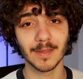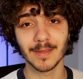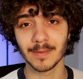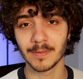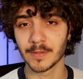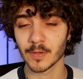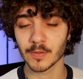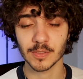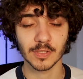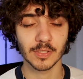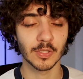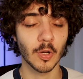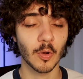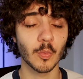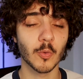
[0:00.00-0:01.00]
there's
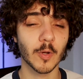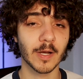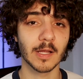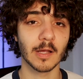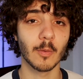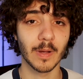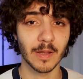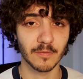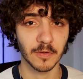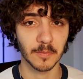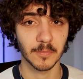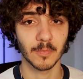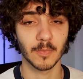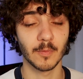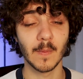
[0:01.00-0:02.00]
no running away
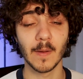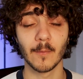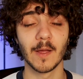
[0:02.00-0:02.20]
from